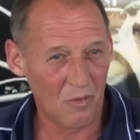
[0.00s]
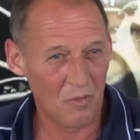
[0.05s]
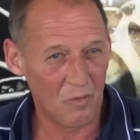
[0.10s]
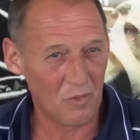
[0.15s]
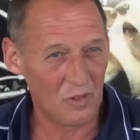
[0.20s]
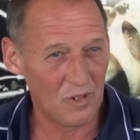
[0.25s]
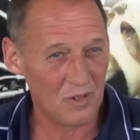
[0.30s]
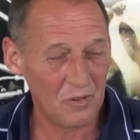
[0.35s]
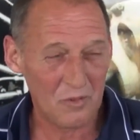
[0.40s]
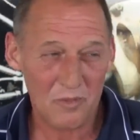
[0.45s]

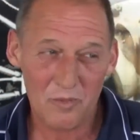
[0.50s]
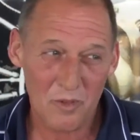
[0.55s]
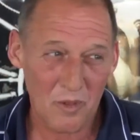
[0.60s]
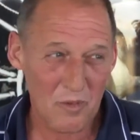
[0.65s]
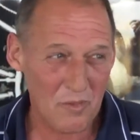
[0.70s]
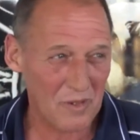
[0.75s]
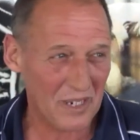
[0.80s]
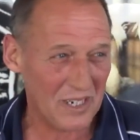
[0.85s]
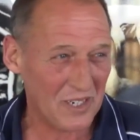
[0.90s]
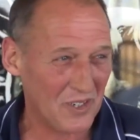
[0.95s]
Well,
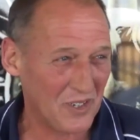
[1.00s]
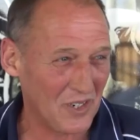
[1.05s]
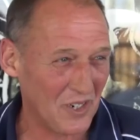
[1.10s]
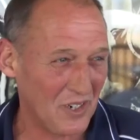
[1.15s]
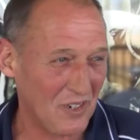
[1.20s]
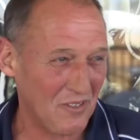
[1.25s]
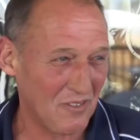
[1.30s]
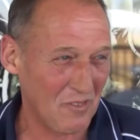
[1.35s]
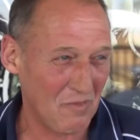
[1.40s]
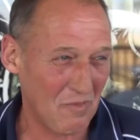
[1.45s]
don't make a
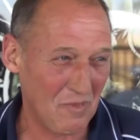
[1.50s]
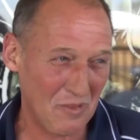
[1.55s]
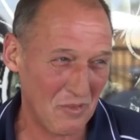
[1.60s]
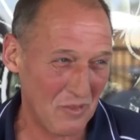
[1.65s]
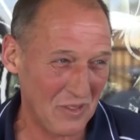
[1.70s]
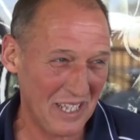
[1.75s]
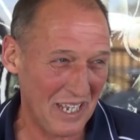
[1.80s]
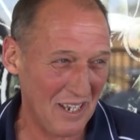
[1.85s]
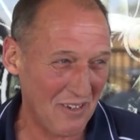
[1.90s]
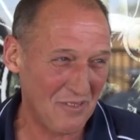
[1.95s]
joke of it, but
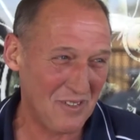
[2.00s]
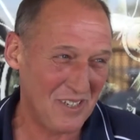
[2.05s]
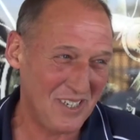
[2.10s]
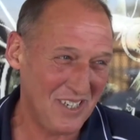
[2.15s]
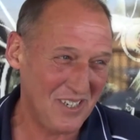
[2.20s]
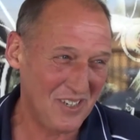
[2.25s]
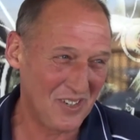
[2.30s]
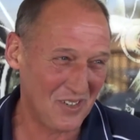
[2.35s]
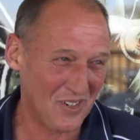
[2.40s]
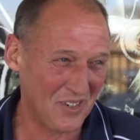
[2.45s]
when they haven't
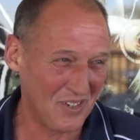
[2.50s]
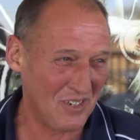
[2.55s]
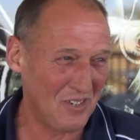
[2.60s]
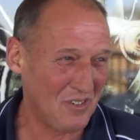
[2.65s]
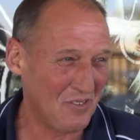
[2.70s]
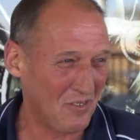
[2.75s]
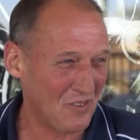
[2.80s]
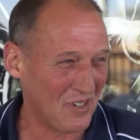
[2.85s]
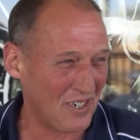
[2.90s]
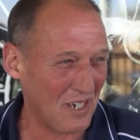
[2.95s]
seen
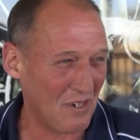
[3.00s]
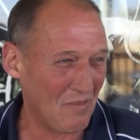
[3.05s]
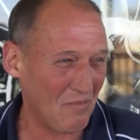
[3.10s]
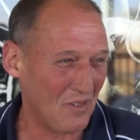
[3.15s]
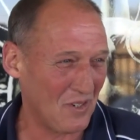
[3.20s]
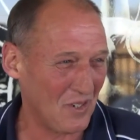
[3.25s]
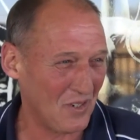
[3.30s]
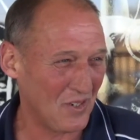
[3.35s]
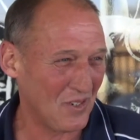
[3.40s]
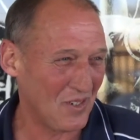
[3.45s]
sardines for a
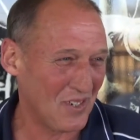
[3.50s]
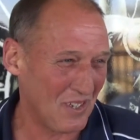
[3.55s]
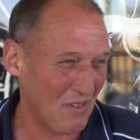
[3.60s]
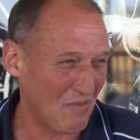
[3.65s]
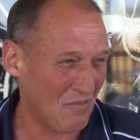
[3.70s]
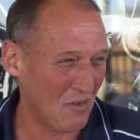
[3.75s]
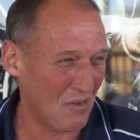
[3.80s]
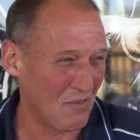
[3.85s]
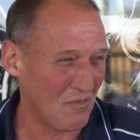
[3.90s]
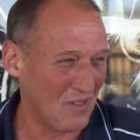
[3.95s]
couple of years,
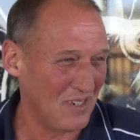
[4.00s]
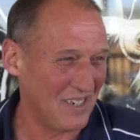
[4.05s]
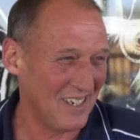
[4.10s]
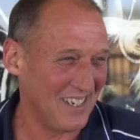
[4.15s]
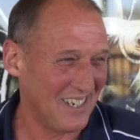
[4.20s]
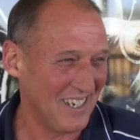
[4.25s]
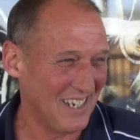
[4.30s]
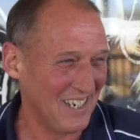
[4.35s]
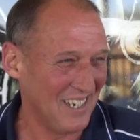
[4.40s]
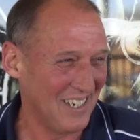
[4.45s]
they've
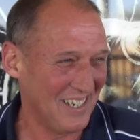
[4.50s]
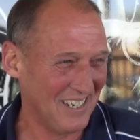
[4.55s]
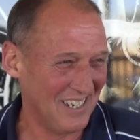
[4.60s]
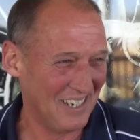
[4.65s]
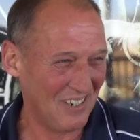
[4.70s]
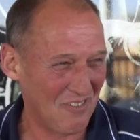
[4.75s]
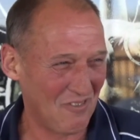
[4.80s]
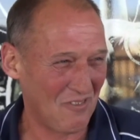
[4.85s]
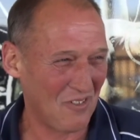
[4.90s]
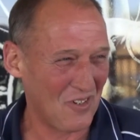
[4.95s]
probably
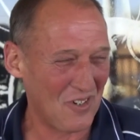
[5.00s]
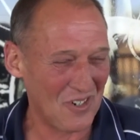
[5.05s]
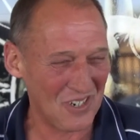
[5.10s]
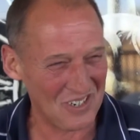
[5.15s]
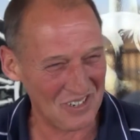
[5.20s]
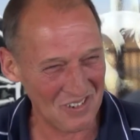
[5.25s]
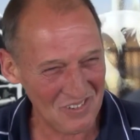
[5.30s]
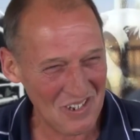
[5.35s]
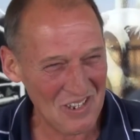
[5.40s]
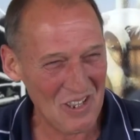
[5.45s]

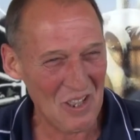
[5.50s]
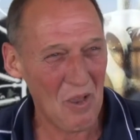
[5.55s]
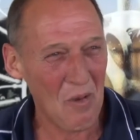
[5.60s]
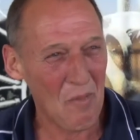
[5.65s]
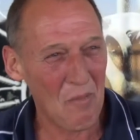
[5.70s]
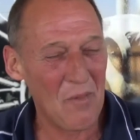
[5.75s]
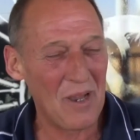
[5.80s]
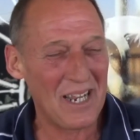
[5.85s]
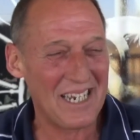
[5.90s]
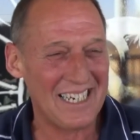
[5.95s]
forgotten.
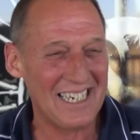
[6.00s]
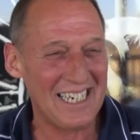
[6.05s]
But